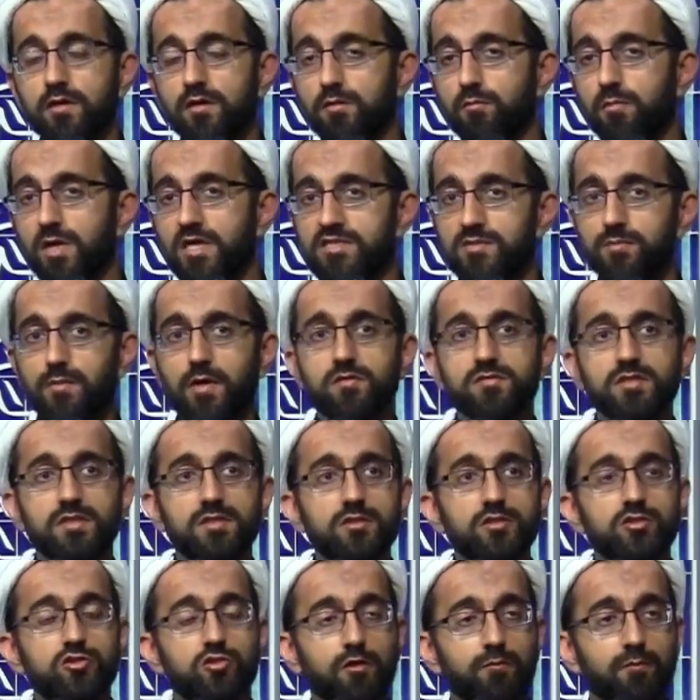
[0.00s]
my spouse
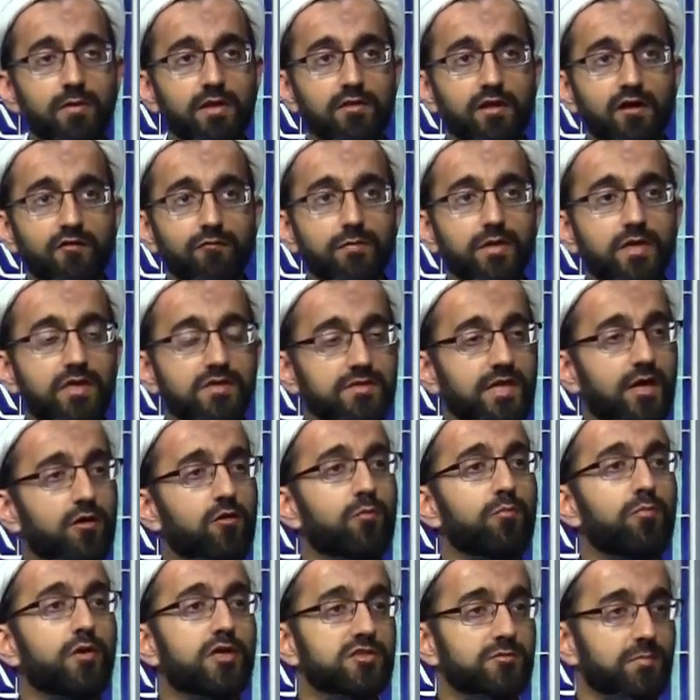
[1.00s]
isn't showing me love because I
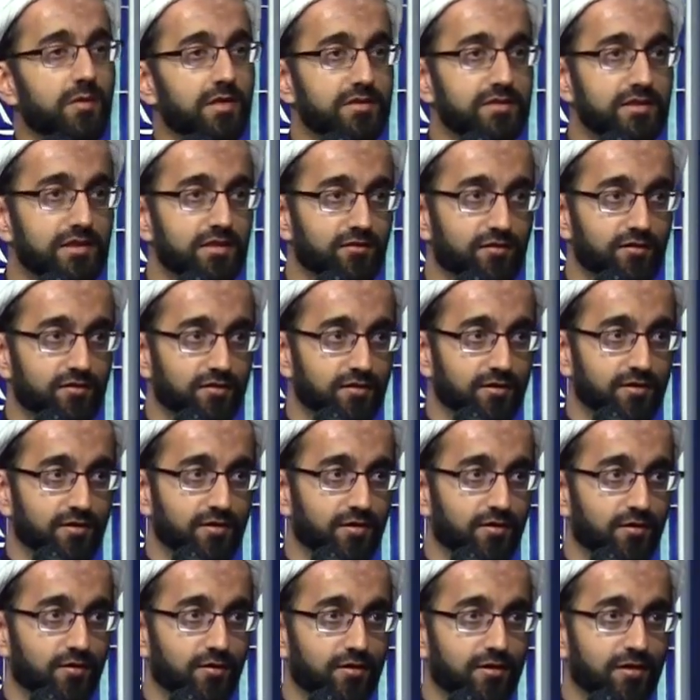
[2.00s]
don't brush my teeth.
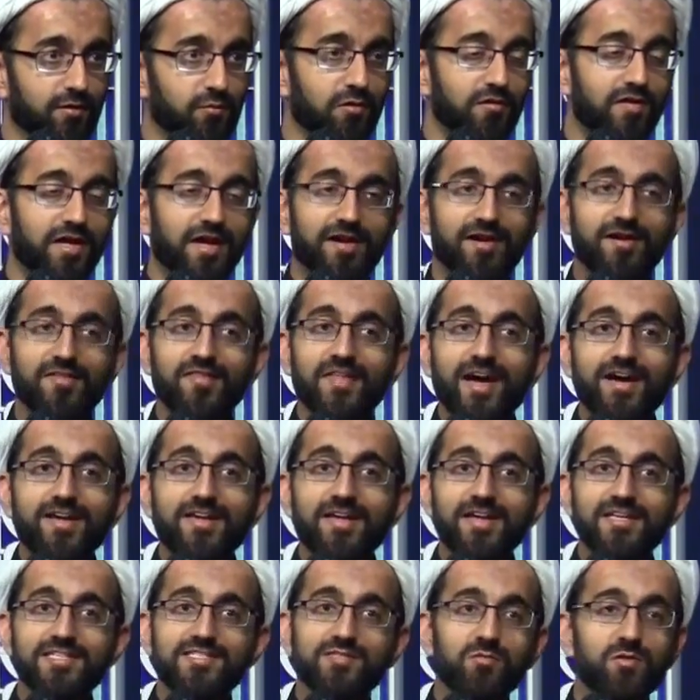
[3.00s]
Okay, well in that
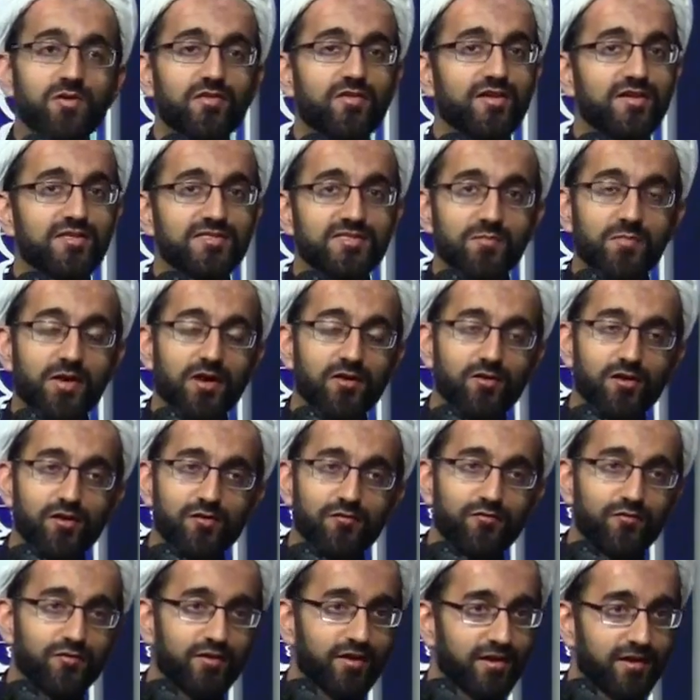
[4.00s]
case, then it's a matter
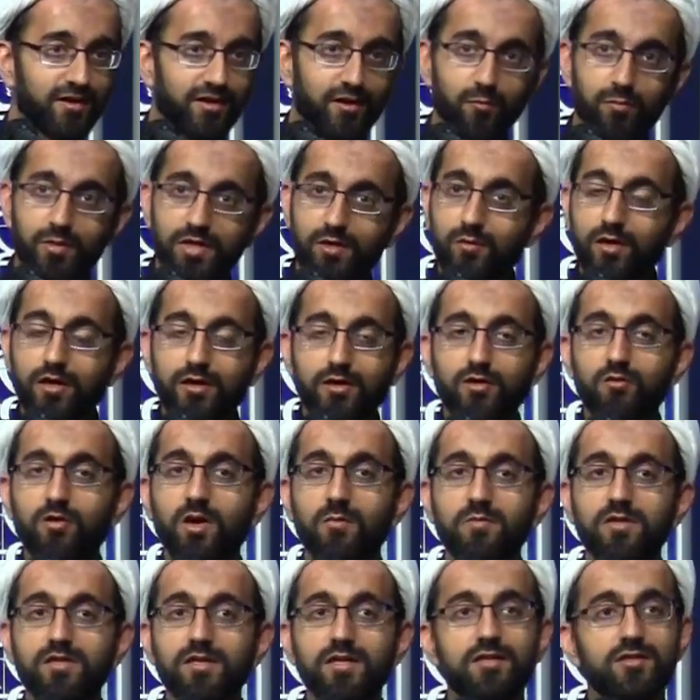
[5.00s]
of, it will be quickly
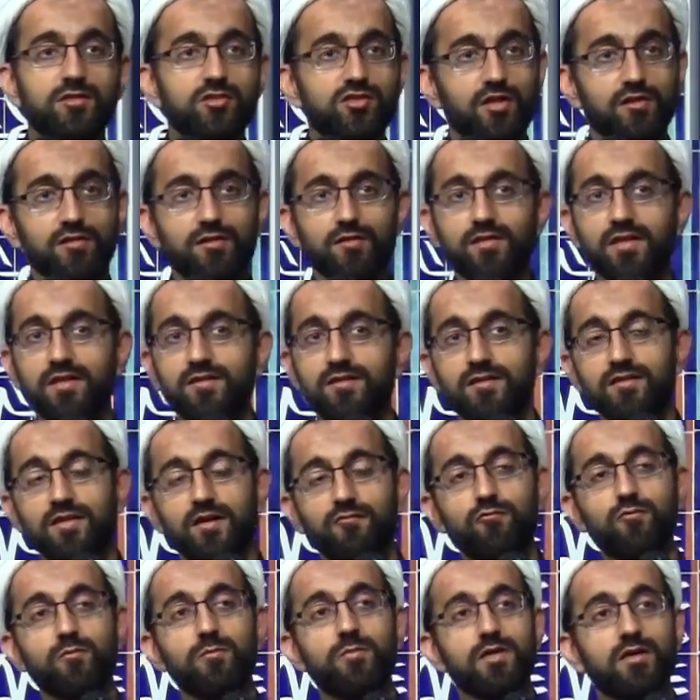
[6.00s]
remedied, inshallah, then the
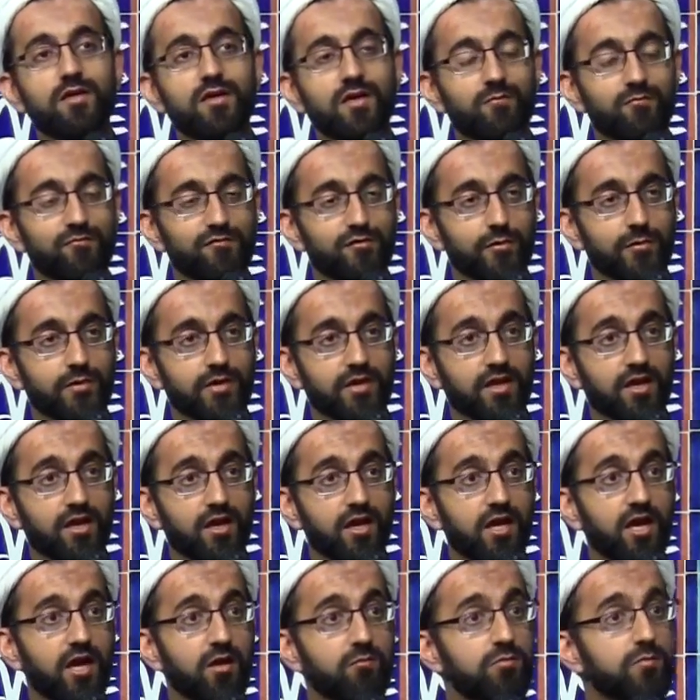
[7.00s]
love will become flowing.
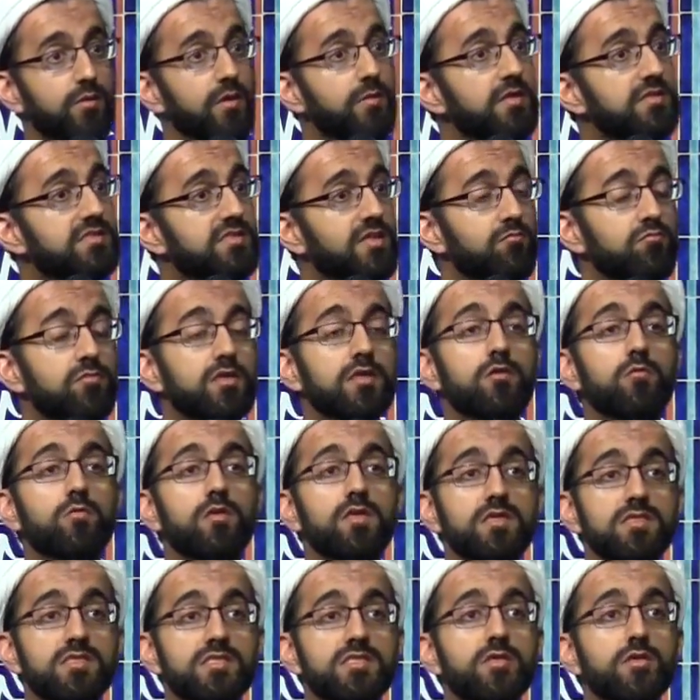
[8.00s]
Maybe it's something
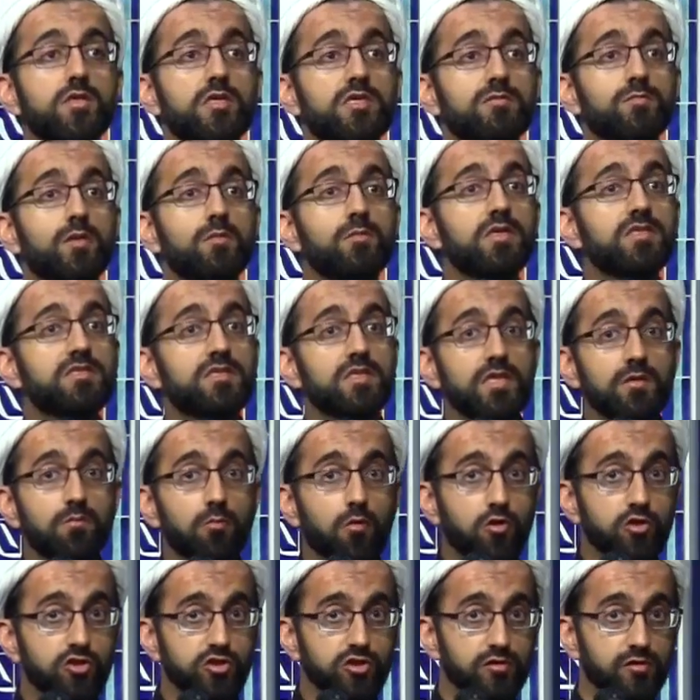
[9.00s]
really serious. Maybe it's an
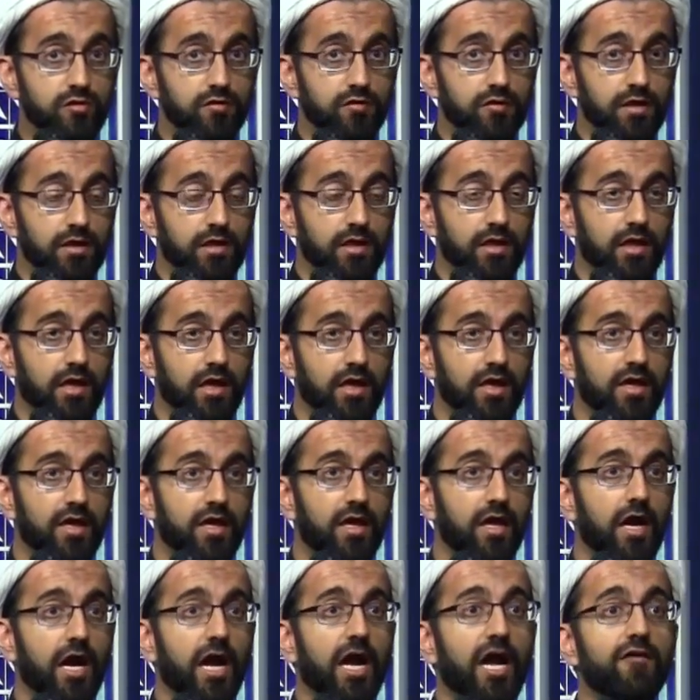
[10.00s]
emotional thing.
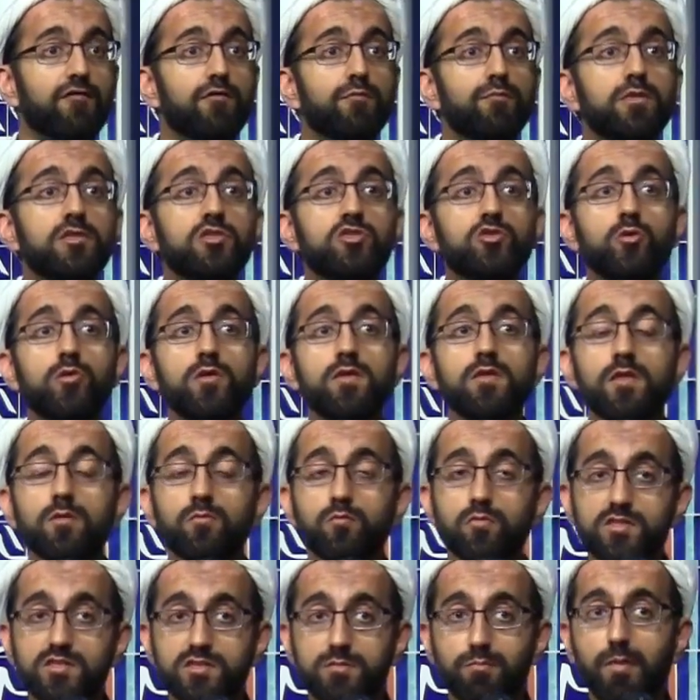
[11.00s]
I haven't been showing
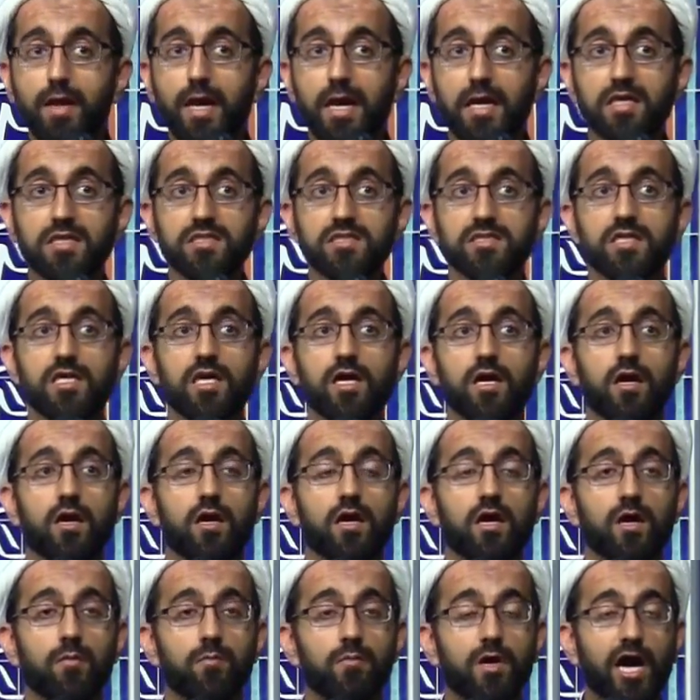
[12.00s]
them respect.
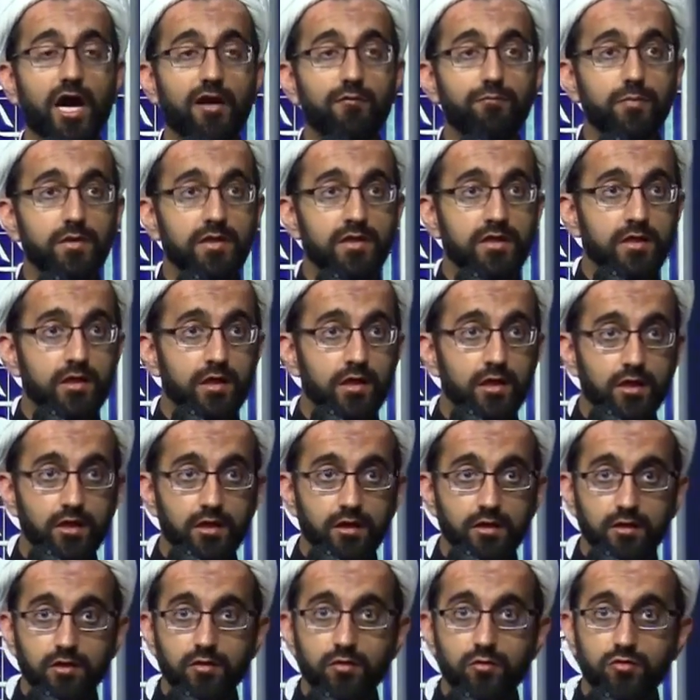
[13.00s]
I've been,
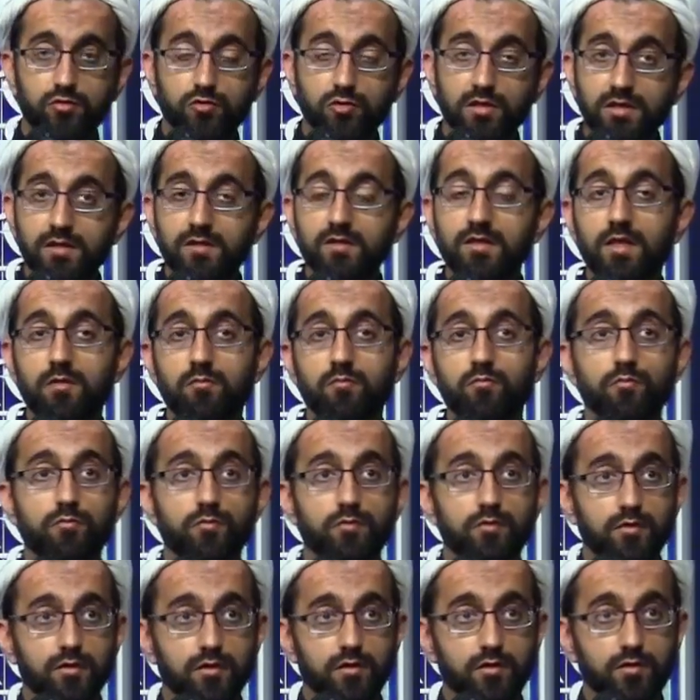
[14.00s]
treating them,